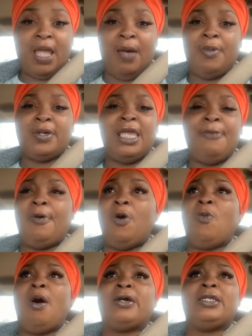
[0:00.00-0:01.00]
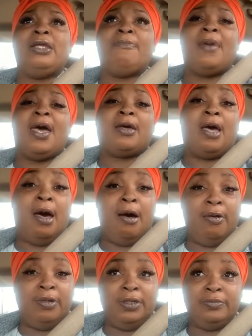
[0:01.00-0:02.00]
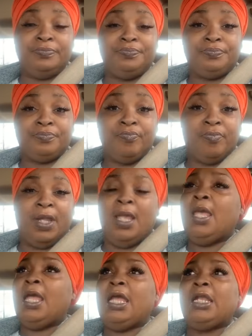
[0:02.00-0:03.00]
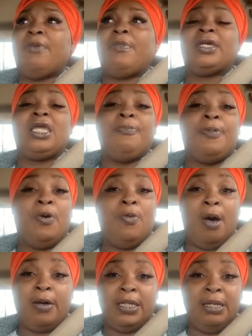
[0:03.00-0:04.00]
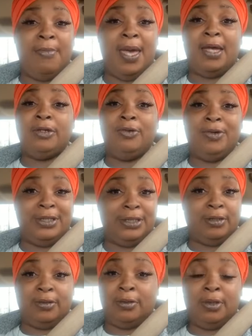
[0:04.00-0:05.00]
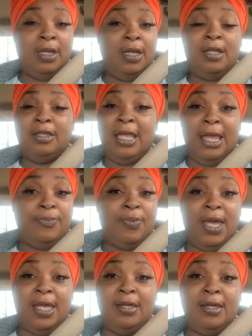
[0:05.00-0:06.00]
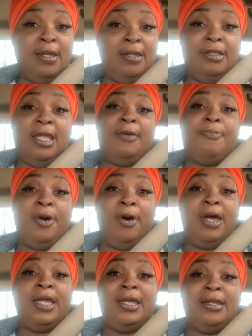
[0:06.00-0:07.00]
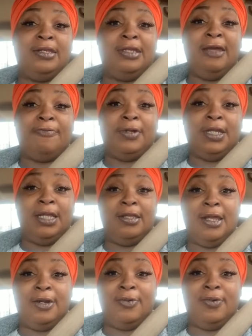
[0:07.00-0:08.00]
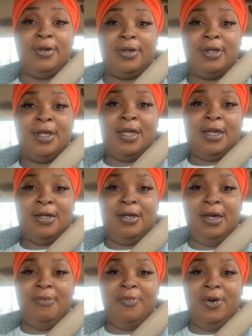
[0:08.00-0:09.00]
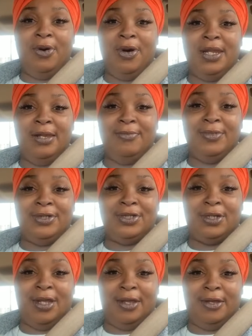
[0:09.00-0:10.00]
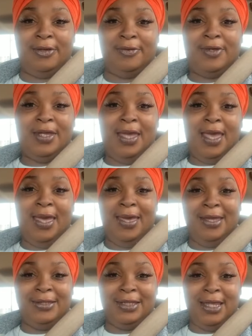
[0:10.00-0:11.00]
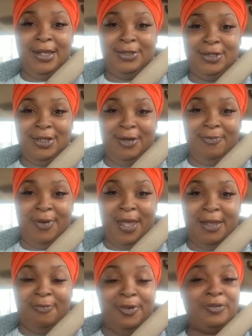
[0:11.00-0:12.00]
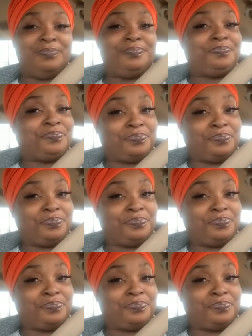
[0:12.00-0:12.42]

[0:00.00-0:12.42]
I'm going to keep on walking in my calling, and I'm going to keep on walking in my anointing. That way, that part, and definitely in that order. Good morning, Michelle. Hey, Tangia, baby.